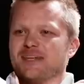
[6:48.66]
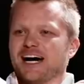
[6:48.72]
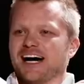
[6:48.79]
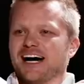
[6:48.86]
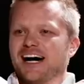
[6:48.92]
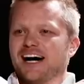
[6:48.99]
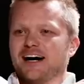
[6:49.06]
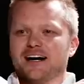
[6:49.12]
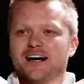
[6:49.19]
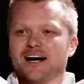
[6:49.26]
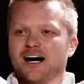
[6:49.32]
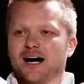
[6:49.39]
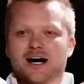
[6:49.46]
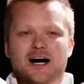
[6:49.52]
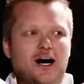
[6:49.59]
uh,
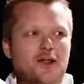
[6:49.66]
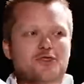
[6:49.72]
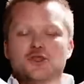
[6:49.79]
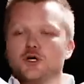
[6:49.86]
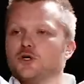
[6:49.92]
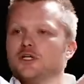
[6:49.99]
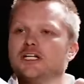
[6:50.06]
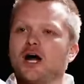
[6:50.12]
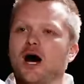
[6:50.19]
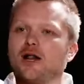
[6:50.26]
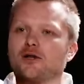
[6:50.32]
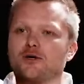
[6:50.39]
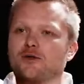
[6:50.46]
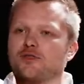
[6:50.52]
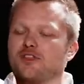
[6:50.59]
a
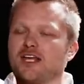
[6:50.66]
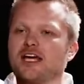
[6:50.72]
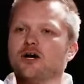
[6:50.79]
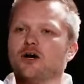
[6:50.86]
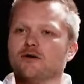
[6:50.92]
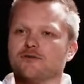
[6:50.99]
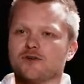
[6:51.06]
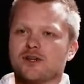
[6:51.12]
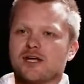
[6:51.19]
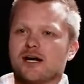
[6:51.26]
$30 thing over